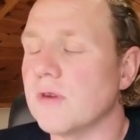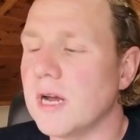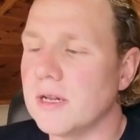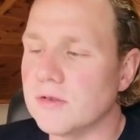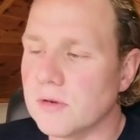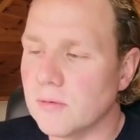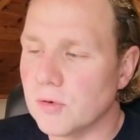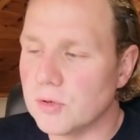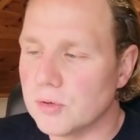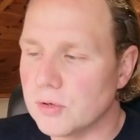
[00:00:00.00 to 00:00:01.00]
dryland drill
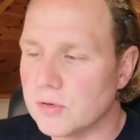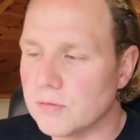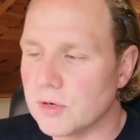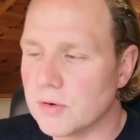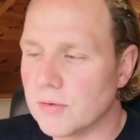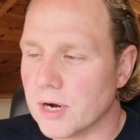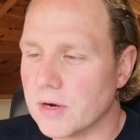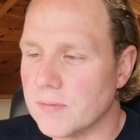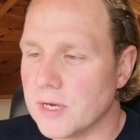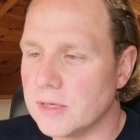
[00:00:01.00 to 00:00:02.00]
would you rec-
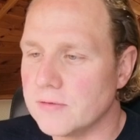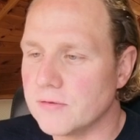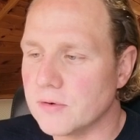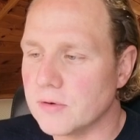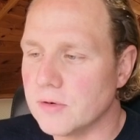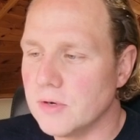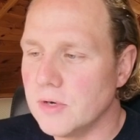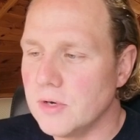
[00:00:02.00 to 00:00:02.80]
recommend for